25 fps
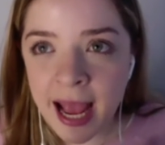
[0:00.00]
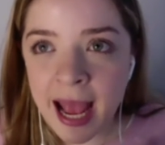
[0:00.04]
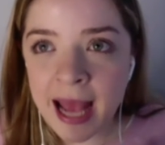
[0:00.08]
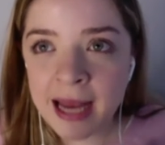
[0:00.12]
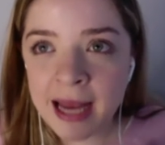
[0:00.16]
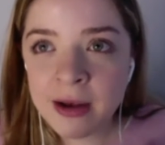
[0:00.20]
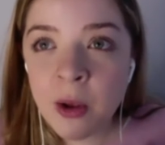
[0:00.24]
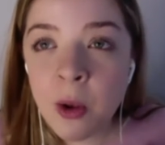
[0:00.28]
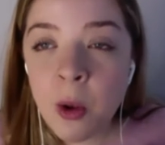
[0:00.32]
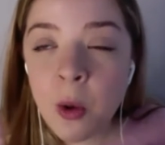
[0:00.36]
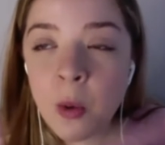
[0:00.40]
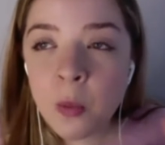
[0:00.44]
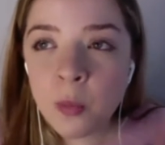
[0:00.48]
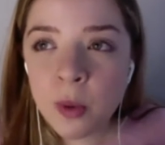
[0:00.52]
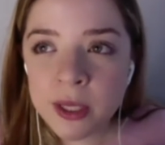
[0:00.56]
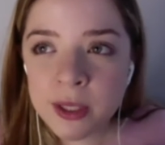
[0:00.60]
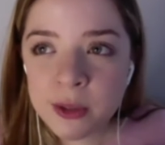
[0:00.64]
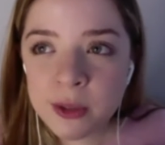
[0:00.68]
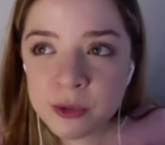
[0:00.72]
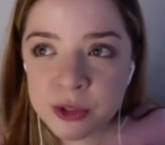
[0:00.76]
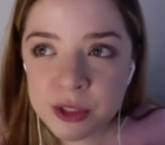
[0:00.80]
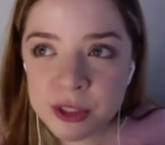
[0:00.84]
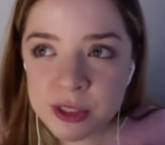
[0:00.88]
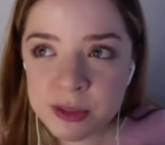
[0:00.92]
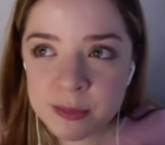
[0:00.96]
And what
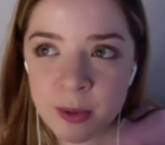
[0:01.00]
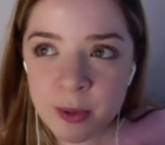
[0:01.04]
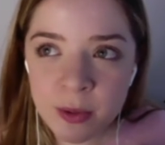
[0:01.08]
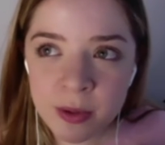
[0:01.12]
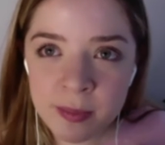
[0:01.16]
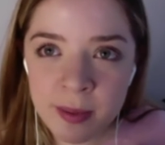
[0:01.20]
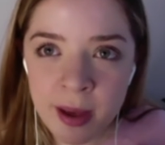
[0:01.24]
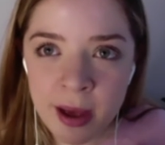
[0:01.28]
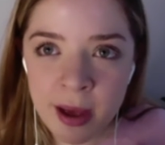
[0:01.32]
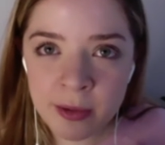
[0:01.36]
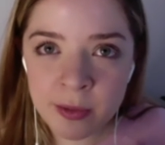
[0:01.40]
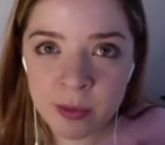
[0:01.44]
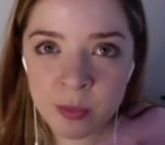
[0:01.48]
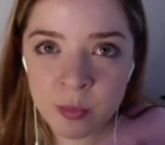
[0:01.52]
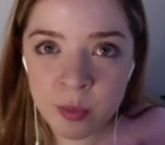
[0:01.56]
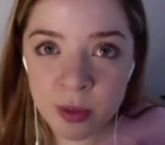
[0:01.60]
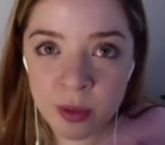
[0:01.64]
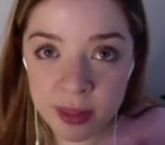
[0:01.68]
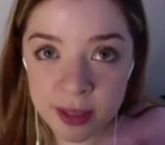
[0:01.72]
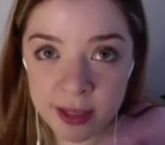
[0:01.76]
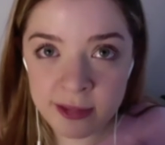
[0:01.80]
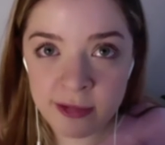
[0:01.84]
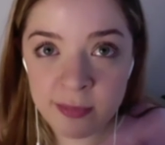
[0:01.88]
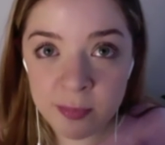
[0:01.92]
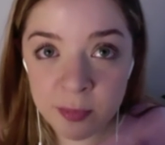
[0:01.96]
you just spoke about with
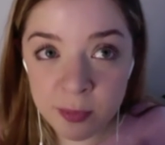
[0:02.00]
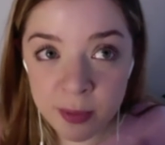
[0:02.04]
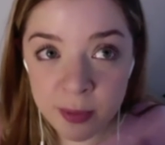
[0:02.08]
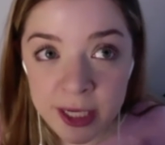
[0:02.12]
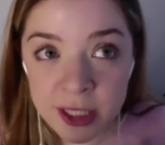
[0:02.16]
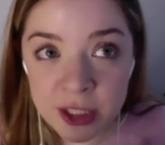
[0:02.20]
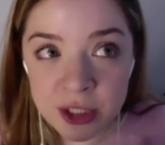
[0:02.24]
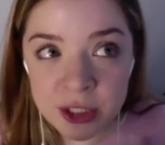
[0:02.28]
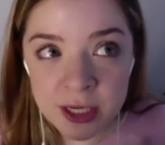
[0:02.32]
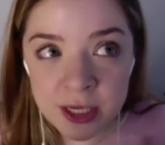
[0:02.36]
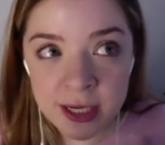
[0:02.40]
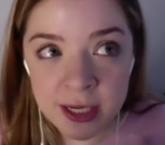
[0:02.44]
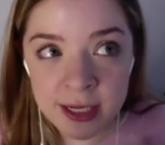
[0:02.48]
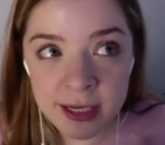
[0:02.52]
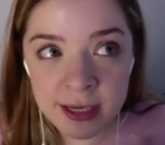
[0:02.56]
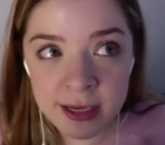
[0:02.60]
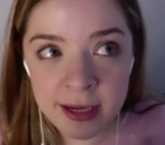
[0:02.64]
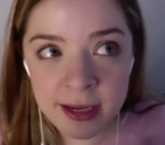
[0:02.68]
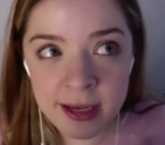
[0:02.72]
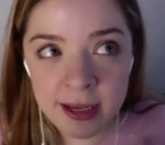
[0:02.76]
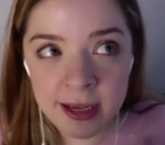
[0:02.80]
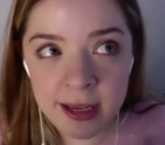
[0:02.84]
inspiration